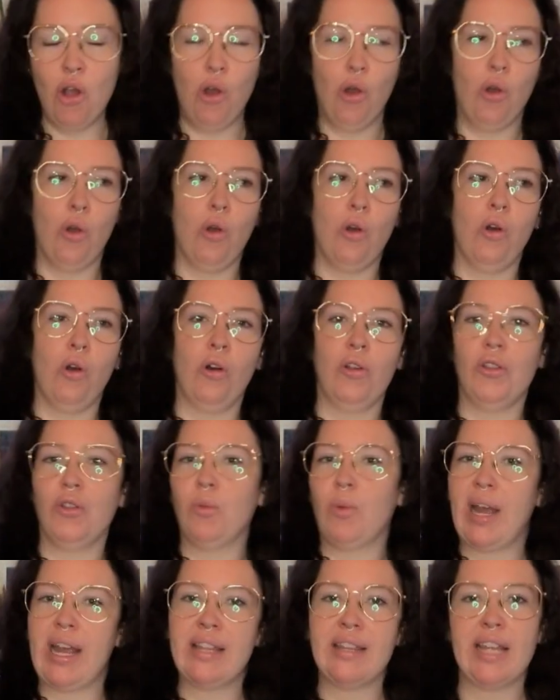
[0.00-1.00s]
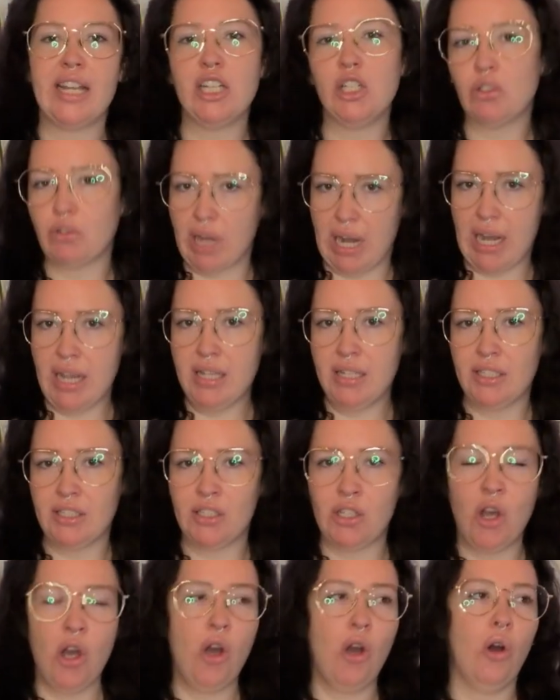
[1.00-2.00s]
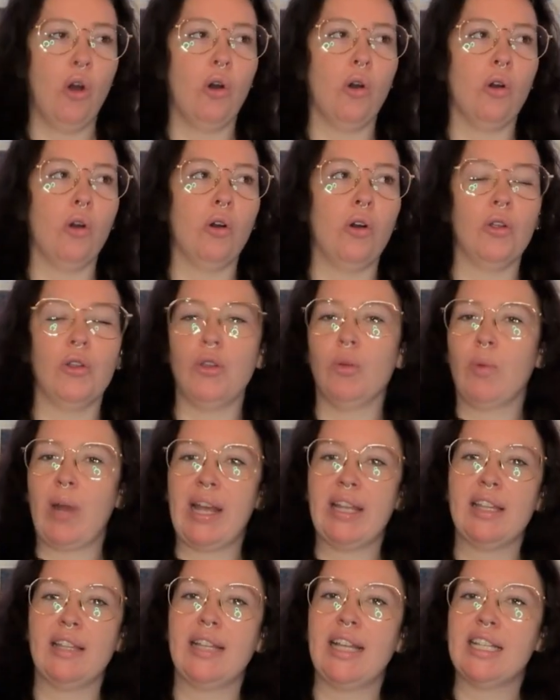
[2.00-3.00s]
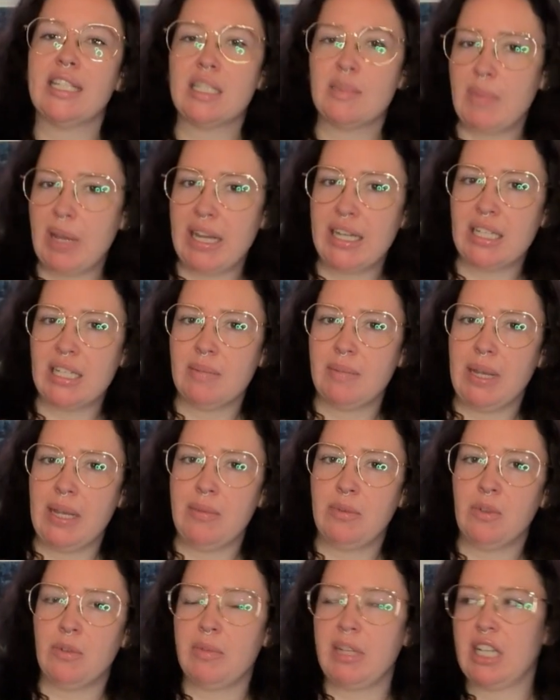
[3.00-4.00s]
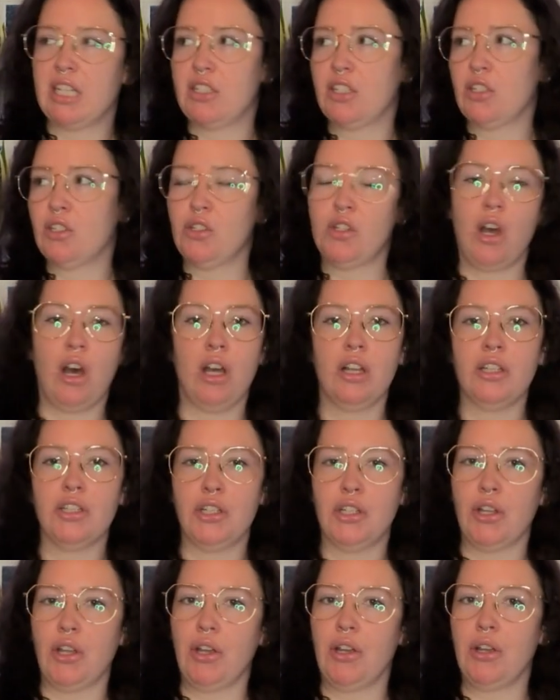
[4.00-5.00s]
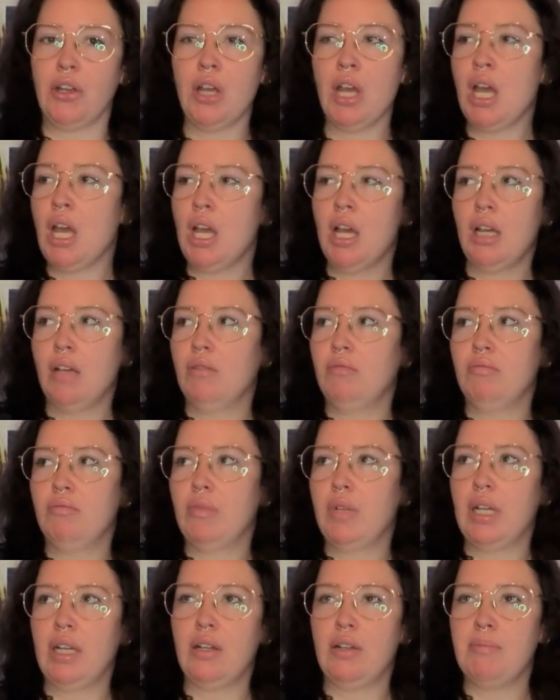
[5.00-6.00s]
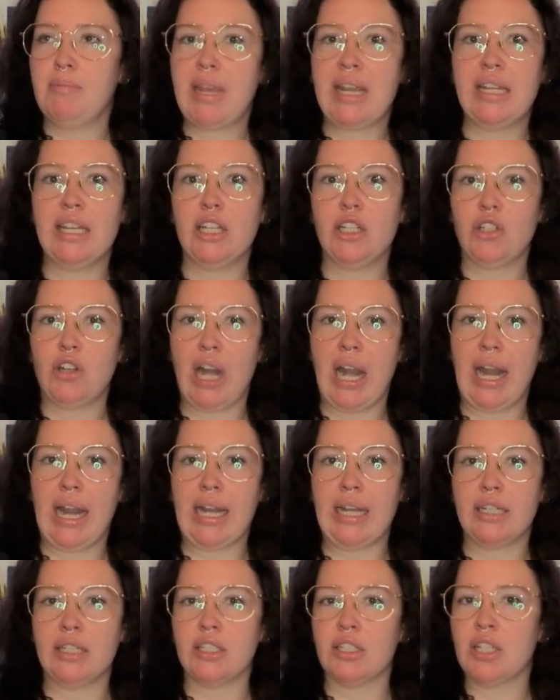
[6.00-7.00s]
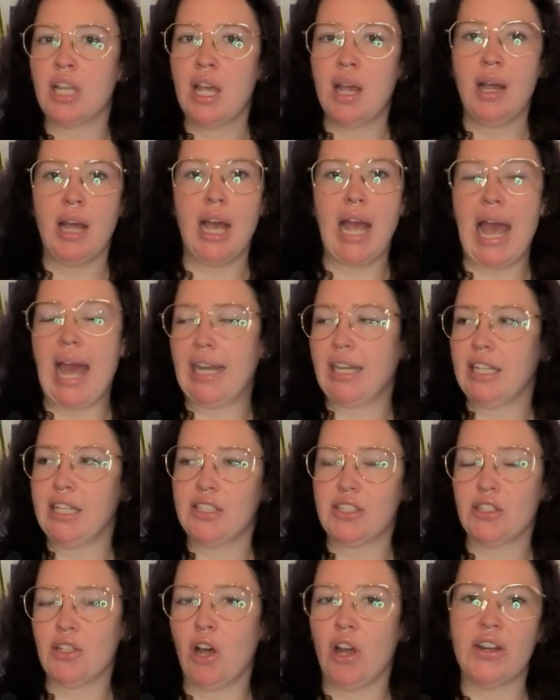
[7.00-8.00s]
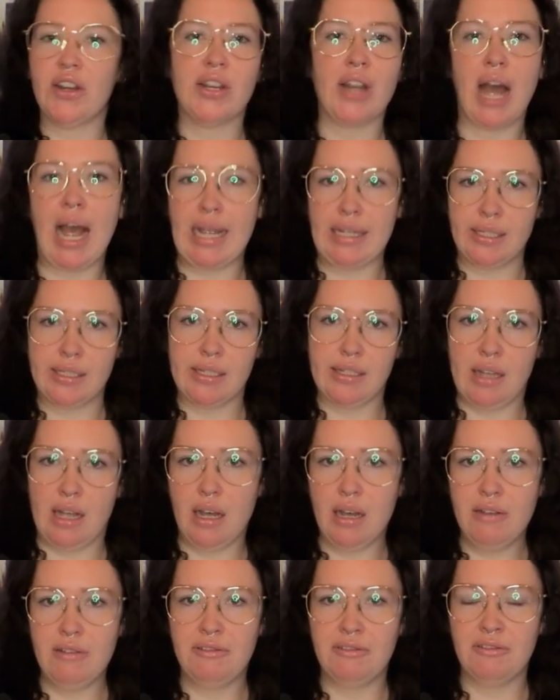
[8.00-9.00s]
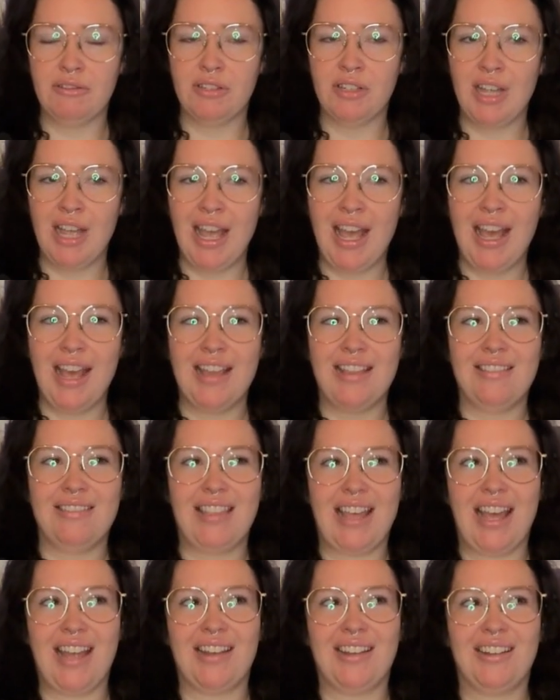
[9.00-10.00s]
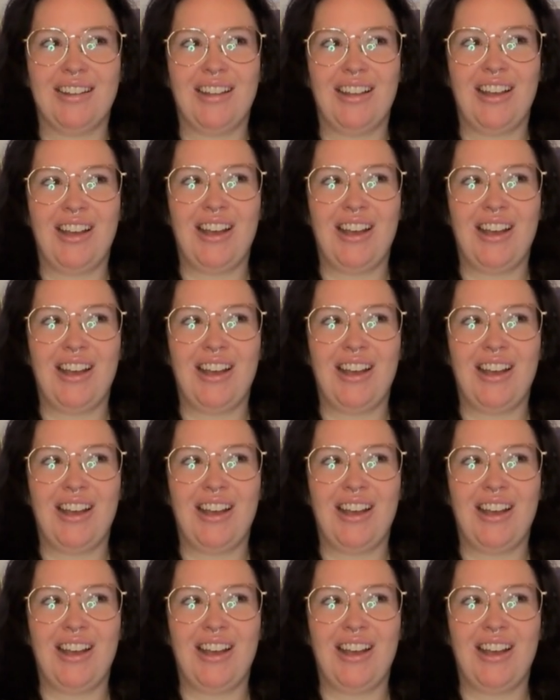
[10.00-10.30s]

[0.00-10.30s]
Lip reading: or the way they dress or the way that they speak to people because it's not, media trained and it's not nice enough, then